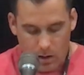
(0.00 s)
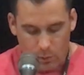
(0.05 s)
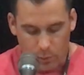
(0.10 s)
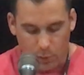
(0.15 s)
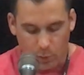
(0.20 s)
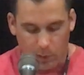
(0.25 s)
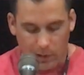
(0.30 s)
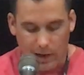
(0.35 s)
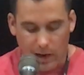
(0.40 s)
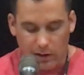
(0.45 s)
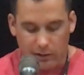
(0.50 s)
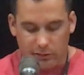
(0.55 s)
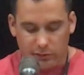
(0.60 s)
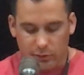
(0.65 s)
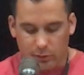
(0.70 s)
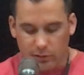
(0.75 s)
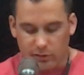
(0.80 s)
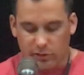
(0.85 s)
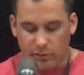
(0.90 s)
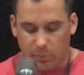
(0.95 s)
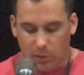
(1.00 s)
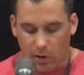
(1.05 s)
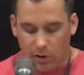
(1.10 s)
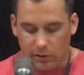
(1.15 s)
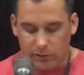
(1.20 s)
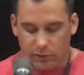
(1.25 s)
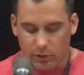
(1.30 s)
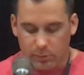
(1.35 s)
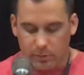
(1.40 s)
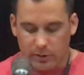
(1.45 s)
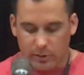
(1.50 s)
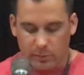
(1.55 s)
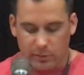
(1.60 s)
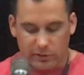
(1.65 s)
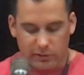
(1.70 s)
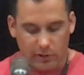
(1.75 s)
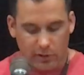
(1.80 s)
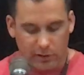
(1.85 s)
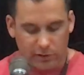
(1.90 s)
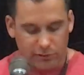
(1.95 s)
We went out as soon as the bars opened and we
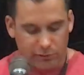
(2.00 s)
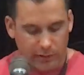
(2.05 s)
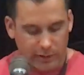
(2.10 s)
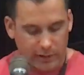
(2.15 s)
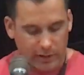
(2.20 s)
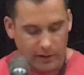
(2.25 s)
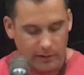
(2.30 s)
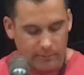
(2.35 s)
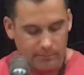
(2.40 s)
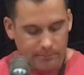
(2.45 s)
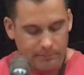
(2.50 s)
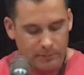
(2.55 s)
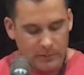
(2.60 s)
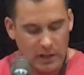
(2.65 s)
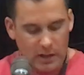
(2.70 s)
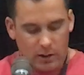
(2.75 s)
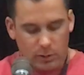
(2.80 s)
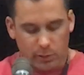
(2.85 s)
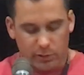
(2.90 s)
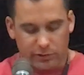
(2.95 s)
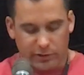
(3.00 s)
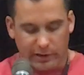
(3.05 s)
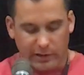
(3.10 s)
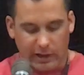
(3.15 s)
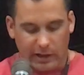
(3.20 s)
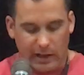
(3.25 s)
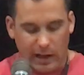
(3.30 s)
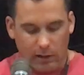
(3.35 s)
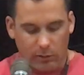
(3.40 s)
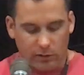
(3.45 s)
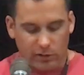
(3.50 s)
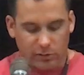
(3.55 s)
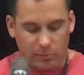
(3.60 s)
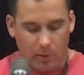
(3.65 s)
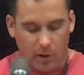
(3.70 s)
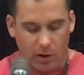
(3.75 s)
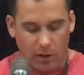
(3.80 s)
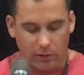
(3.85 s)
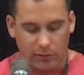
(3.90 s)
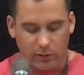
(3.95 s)
started drinking. We drank at countless
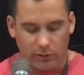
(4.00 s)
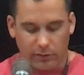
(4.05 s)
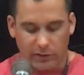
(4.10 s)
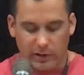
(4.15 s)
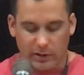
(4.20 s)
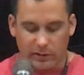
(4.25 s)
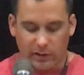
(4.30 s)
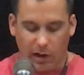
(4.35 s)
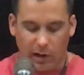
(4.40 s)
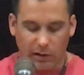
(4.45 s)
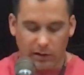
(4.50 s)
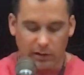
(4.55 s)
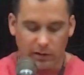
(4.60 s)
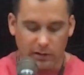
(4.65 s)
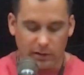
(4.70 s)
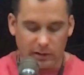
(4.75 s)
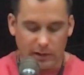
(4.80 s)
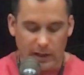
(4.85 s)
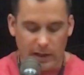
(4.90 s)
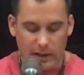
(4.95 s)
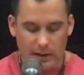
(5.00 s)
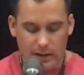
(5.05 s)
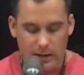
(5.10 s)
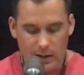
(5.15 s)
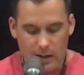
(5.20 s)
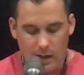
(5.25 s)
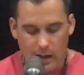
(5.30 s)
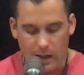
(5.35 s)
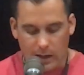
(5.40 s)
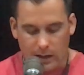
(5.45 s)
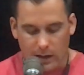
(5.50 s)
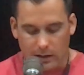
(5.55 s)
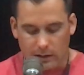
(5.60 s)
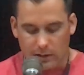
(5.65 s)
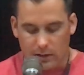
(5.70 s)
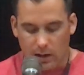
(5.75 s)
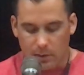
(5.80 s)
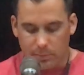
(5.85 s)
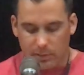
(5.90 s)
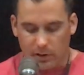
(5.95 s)
bars over the entirety of the day and
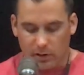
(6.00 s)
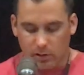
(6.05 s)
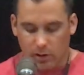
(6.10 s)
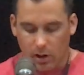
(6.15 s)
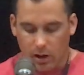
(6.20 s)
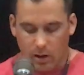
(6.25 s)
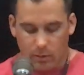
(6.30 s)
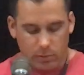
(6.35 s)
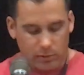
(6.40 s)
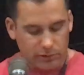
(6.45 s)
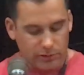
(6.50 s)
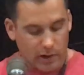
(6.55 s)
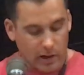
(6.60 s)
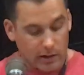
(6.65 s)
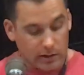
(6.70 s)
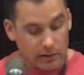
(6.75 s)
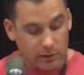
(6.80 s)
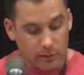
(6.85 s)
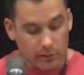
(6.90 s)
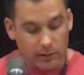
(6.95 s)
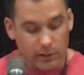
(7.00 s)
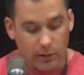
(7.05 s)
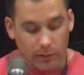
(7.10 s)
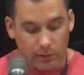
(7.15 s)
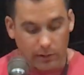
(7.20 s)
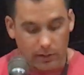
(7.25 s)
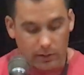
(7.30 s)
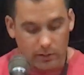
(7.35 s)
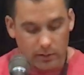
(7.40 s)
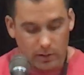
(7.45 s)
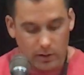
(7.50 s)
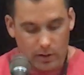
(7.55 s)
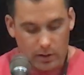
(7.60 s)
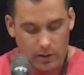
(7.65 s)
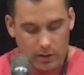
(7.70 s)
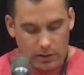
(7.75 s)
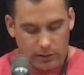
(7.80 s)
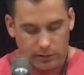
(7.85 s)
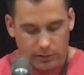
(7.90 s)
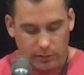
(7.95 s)
ended up at a club where Johnny knew the owner.
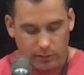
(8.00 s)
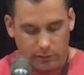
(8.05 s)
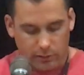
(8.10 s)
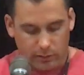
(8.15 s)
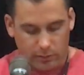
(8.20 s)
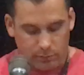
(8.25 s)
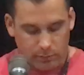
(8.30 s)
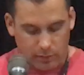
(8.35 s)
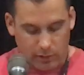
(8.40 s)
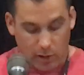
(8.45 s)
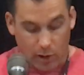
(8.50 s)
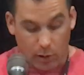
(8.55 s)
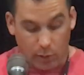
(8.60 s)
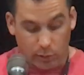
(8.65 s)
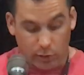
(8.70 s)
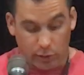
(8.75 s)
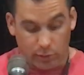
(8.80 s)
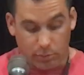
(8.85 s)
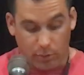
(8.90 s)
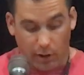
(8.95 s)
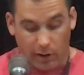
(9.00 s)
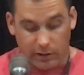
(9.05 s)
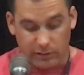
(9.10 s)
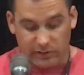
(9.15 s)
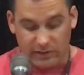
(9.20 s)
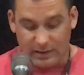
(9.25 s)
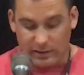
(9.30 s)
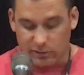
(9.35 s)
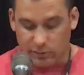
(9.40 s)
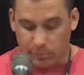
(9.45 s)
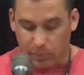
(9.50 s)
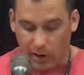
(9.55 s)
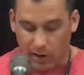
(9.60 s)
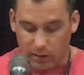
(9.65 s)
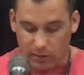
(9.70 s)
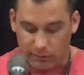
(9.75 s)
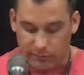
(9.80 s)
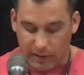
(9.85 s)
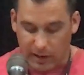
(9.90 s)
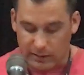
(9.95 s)
The owner brought us each a
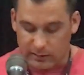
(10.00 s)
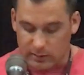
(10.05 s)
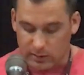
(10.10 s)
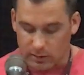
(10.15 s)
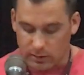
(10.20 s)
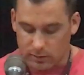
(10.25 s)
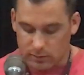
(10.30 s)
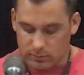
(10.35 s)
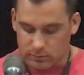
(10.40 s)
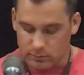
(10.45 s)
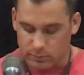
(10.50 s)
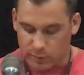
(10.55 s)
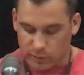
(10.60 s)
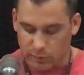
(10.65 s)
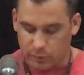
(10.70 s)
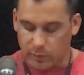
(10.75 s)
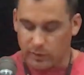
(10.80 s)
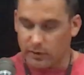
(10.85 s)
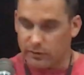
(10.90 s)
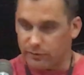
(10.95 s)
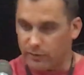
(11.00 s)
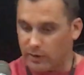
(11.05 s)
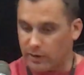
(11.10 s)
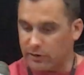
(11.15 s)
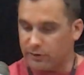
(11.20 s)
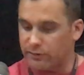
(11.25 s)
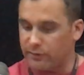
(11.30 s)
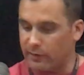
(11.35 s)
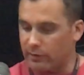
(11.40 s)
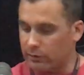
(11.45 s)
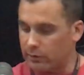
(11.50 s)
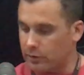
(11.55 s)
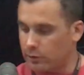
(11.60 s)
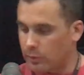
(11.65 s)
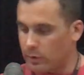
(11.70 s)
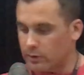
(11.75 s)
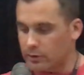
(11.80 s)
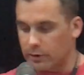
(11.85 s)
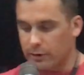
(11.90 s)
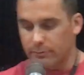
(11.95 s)
bottle of vodka, which we finished fairly
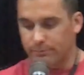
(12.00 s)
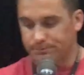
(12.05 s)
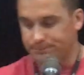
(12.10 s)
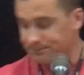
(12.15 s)
quickly.